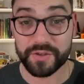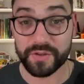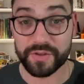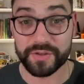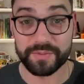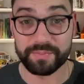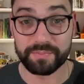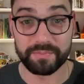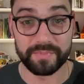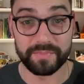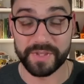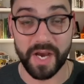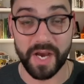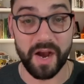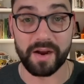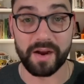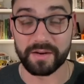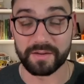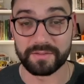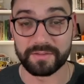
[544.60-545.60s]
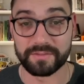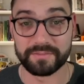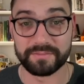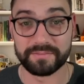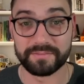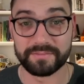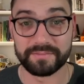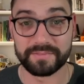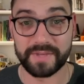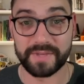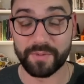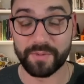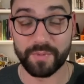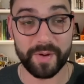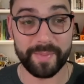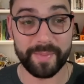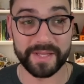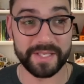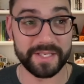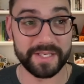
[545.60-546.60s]
is young. I wrote
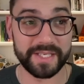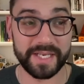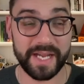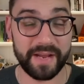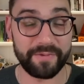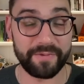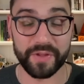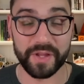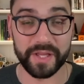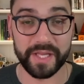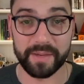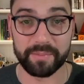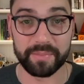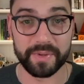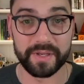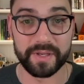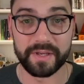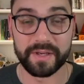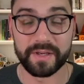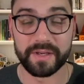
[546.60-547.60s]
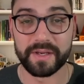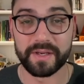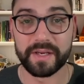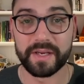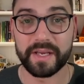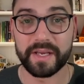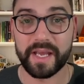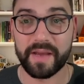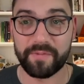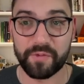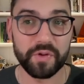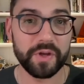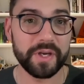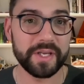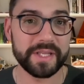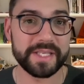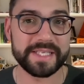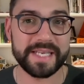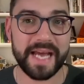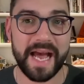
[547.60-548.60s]
about this today for The Leap. If you look at
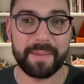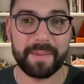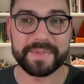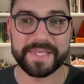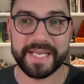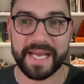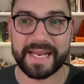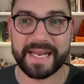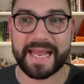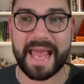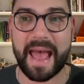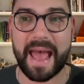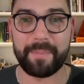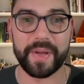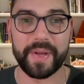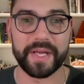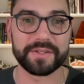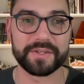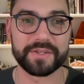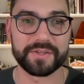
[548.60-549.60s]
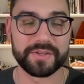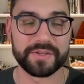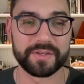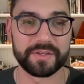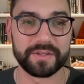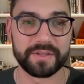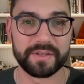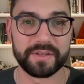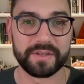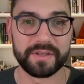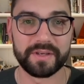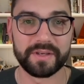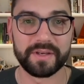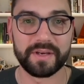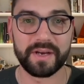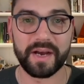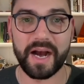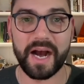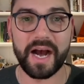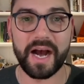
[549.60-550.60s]
the top 10 cap hits
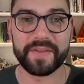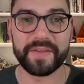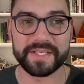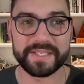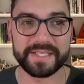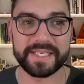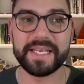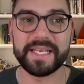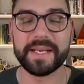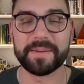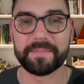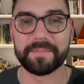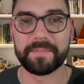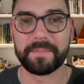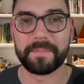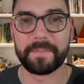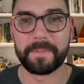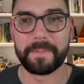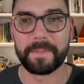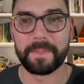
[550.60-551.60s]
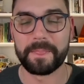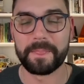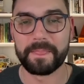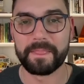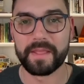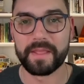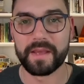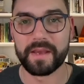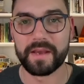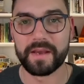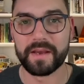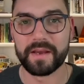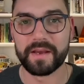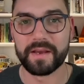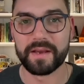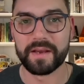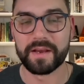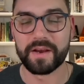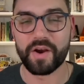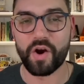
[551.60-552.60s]
on this team,
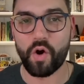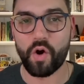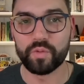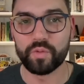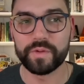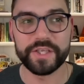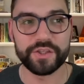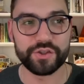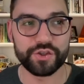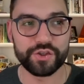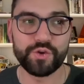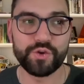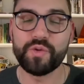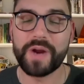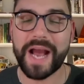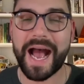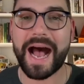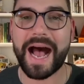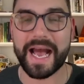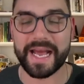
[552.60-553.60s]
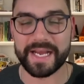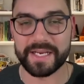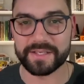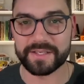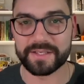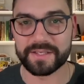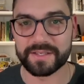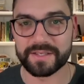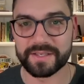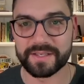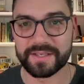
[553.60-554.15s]
only 2 guys